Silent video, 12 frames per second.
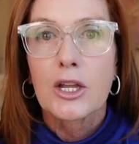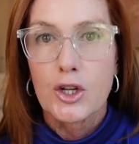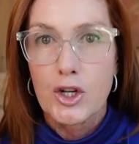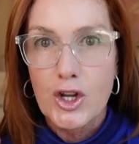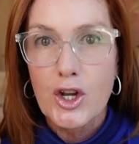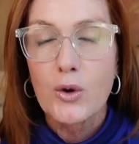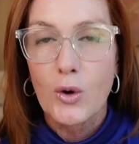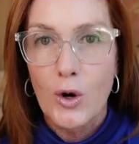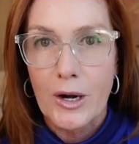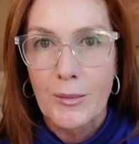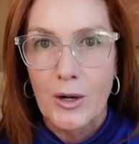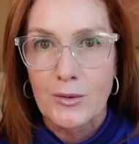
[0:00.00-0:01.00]
new
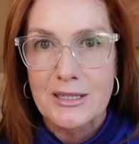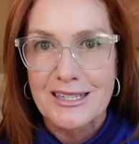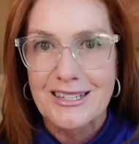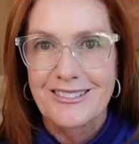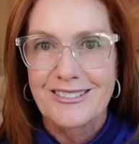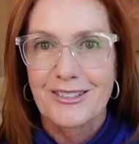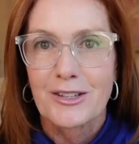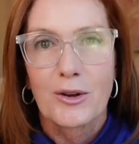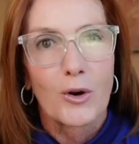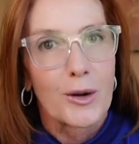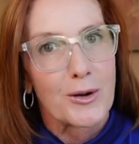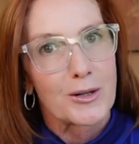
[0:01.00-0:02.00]
hormones
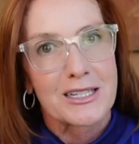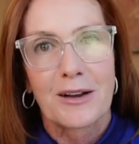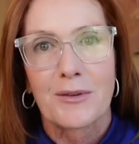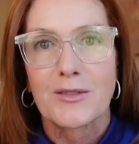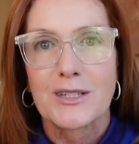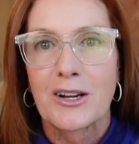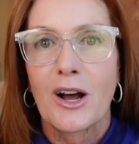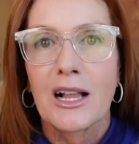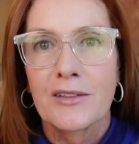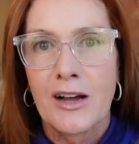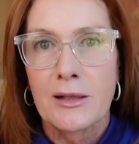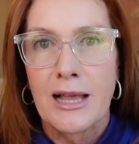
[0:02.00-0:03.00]
that we've seen
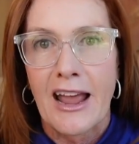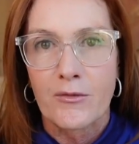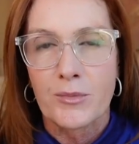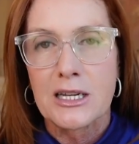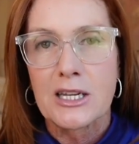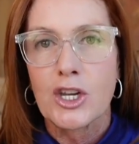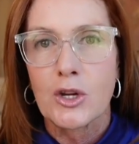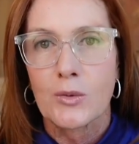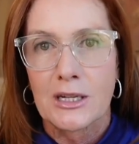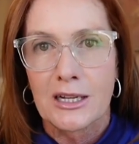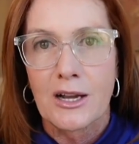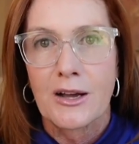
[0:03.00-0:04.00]
all of our life, but new
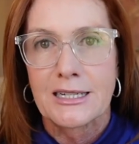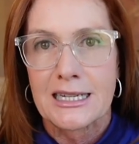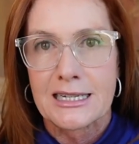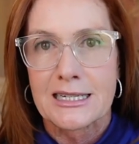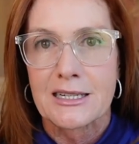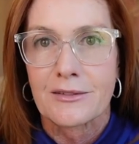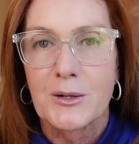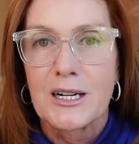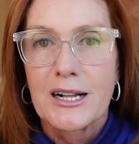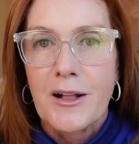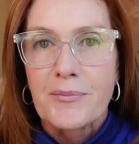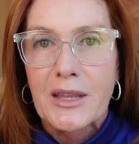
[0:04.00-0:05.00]
in the context of,
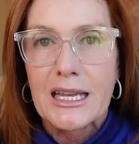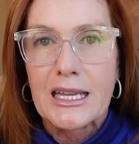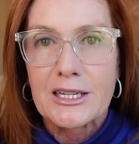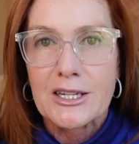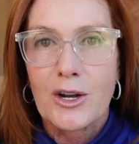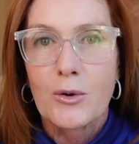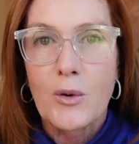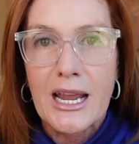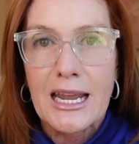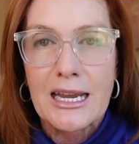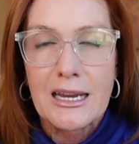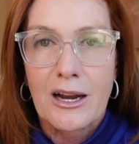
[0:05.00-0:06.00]
in no
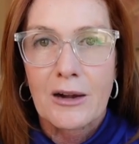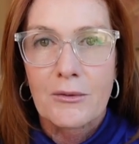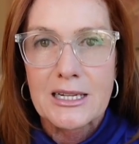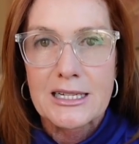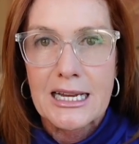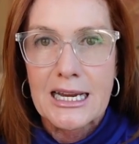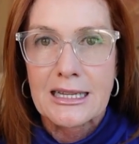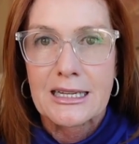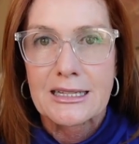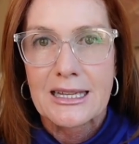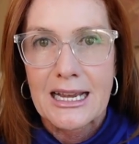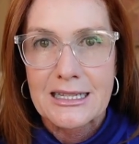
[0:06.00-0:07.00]
way are we saying
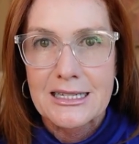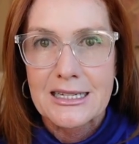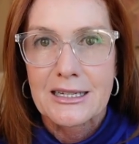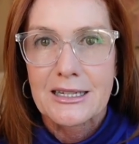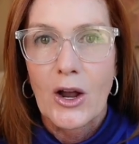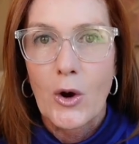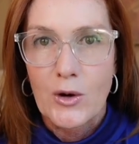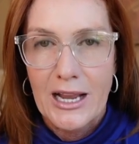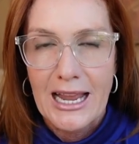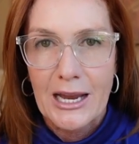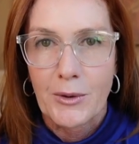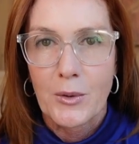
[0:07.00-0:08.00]
that that's
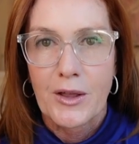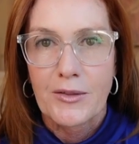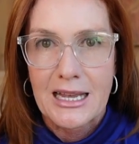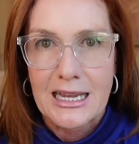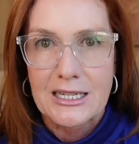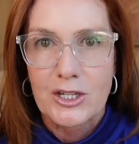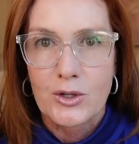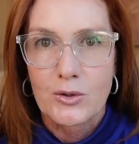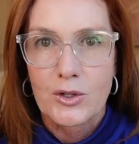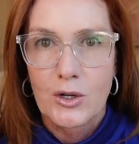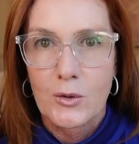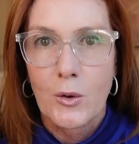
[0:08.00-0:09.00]
okay. We want that to
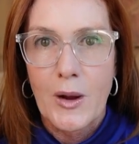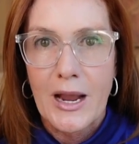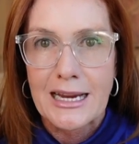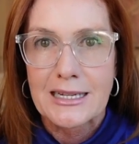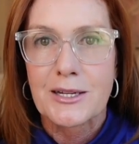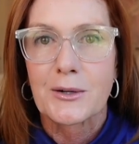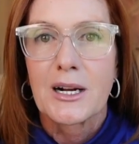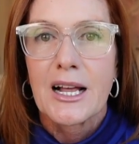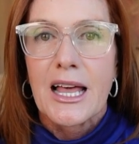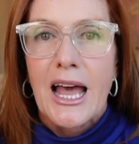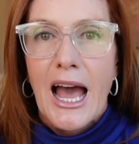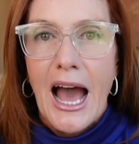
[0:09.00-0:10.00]
go away. So
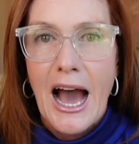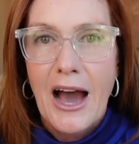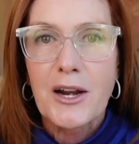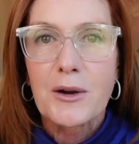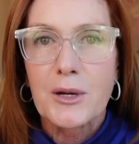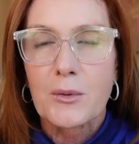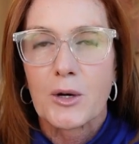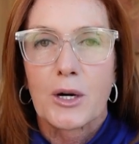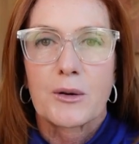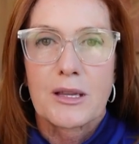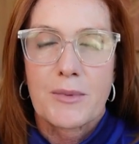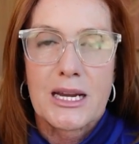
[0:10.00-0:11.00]
how do we work
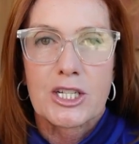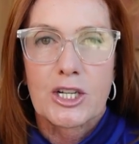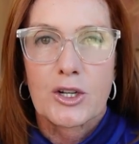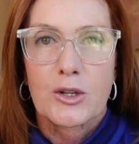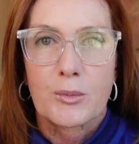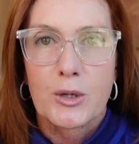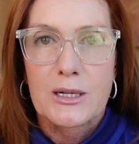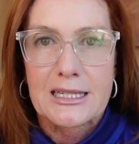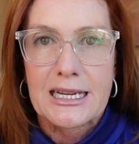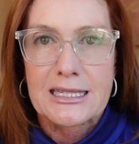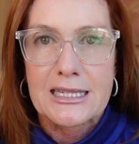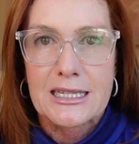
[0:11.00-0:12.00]
with a patient who
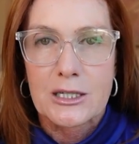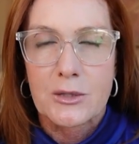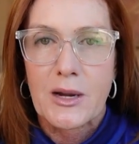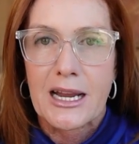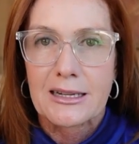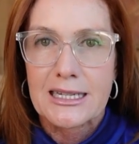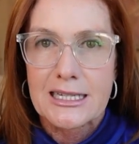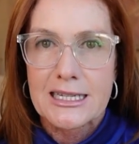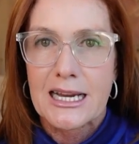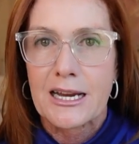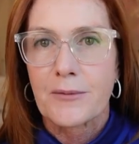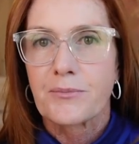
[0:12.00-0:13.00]
presents this way? Let's
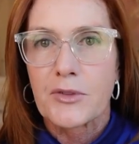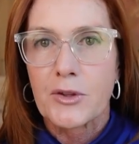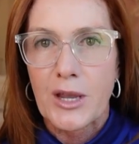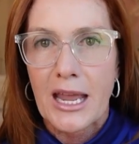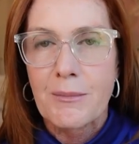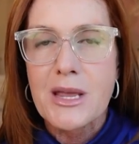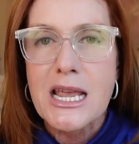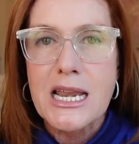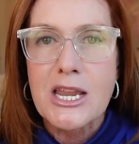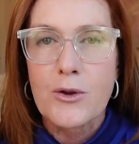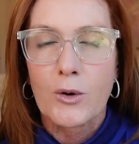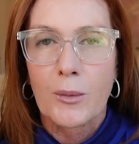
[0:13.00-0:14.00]
say you came
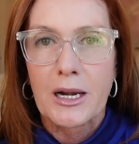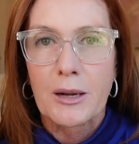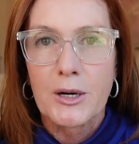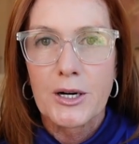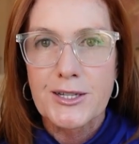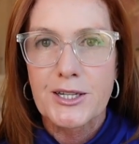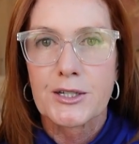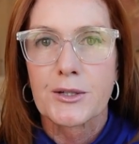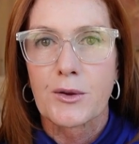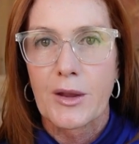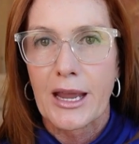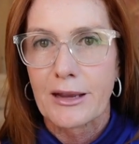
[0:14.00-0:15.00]
in, you were
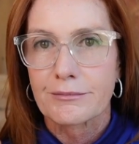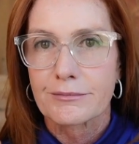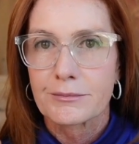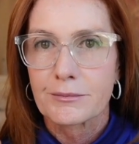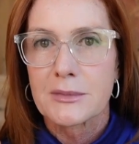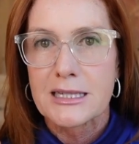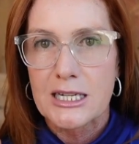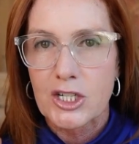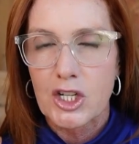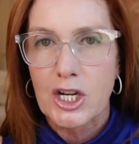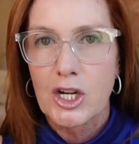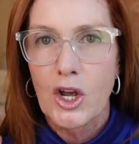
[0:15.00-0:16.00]
menopausal, you had
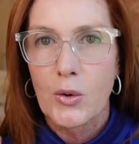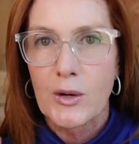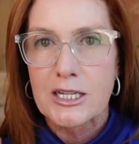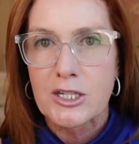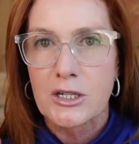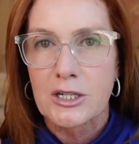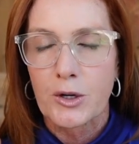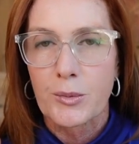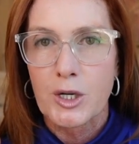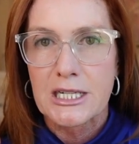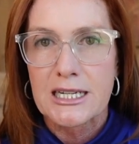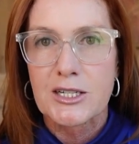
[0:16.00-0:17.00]
essentially no estrogen or
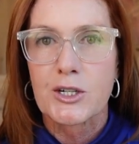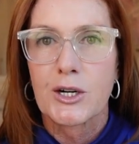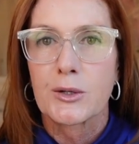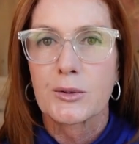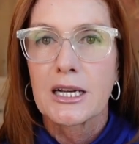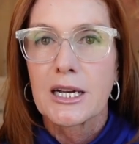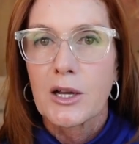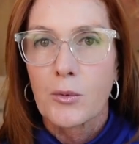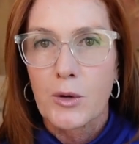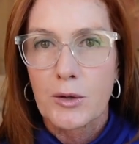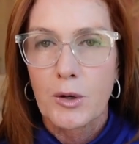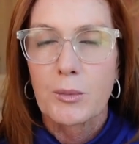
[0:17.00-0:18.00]
progesterone.
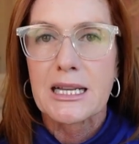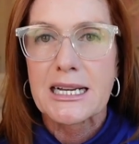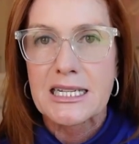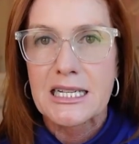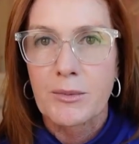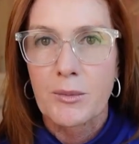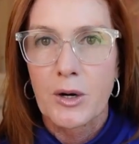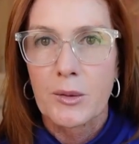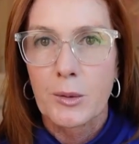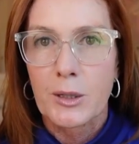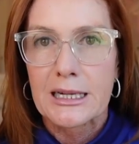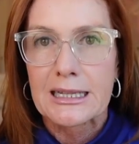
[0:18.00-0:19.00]
We replace them
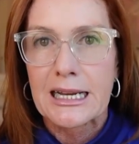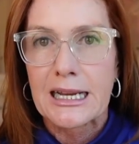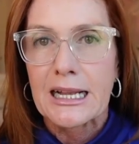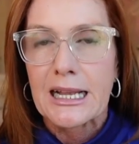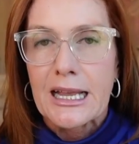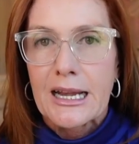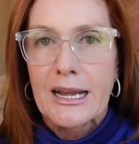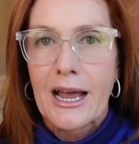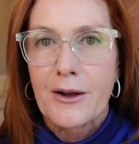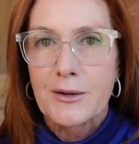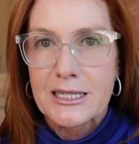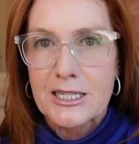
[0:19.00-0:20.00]
appropriately.
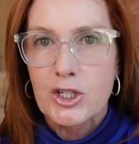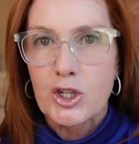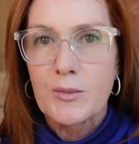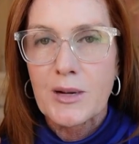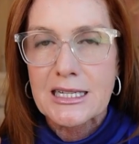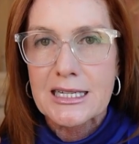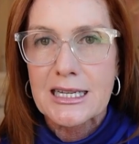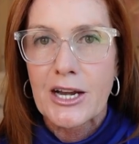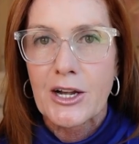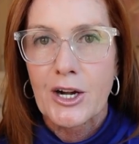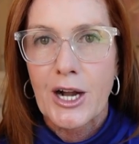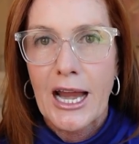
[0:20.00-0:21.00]
Now it's 2 months
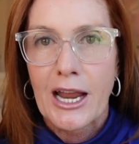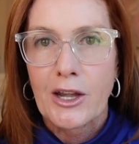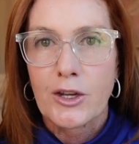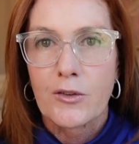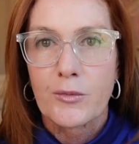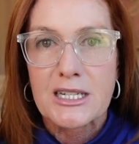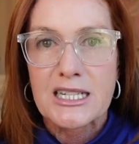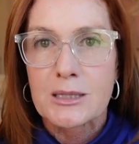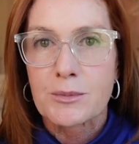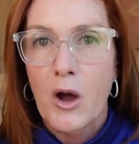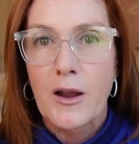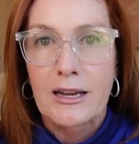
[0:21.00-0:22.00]
later and you've been
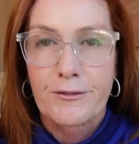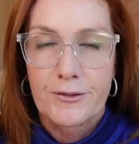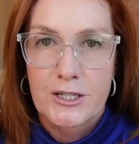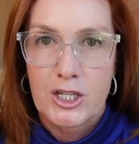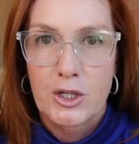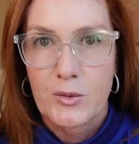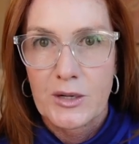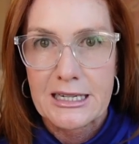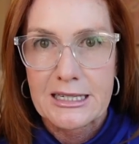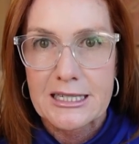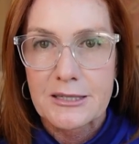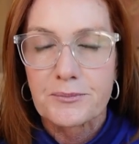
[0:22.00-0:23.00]
spotting for 2
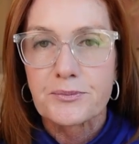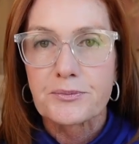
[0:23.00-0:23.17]
weeks.